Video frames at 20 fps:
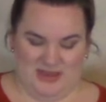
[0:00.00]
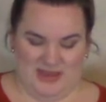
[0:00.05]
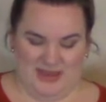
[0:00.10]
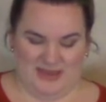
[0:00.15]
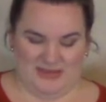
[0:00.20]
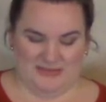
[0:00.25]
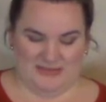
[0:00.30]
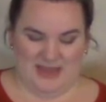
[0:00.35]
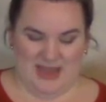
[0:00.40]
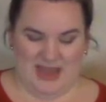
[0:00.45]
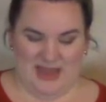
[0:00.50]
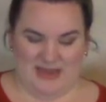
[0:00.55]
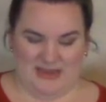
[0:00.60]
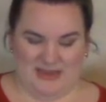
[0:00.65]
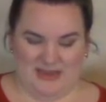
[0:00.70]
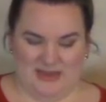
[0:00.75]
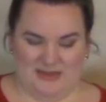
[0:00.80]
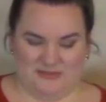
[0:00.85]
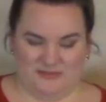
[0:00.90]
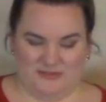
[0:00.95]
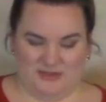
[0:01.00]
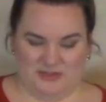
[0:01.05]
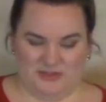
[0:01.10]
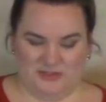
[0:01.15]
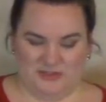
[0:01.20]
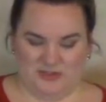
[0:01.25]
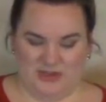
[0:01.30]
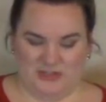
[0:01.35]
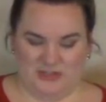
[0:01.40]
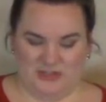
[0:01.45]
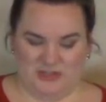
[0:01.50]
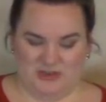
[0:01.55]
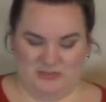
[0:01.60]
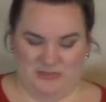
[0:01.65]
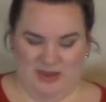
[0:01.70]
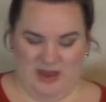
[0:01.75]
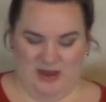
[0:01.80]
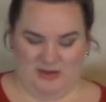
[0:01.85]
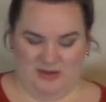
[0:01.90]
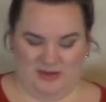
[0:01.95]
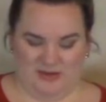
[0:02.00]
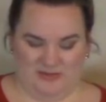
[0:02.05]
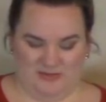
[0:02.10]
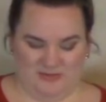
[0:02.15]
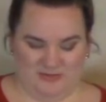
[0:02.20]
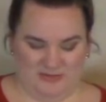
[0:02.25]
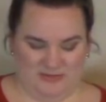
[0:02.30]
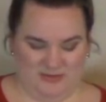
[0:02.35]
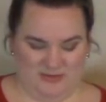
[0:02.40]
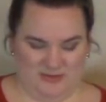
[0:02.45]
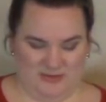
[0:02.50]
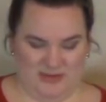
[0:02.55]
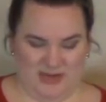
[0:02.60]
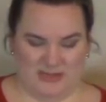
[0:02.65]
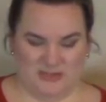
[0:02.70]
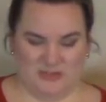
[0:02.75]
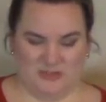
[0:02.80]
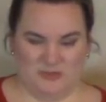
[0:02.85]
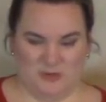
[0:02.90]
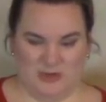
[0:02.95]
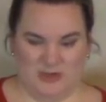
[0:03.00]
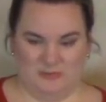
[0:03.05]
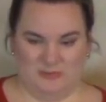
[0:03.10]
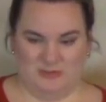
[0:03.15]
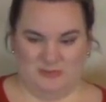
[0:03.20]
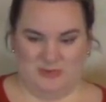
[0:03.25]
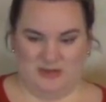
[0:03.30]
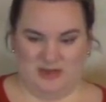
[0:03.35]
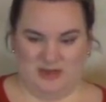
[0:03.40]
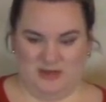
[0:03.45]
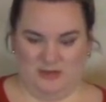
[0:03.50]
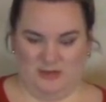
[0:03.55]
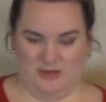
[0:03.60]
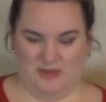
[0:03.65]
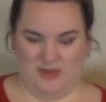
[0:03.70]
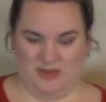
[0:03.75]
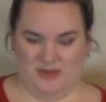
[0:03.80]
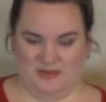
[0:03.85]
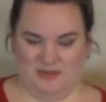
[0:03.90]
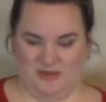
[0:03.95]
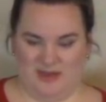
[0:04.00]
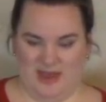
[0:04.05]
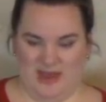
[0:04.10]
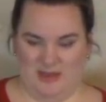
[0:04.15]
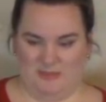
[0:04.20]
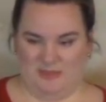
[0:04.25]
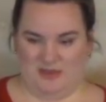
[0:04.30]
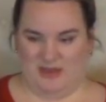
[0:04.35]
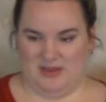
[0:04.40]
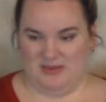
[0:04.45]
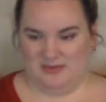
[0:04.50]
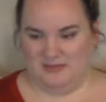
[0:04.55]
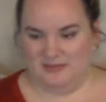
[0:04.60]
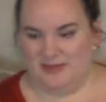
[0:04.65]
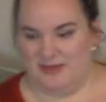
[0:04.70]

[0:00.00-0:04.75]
anxiety and frustration about it. And I just want him to be healthy and happy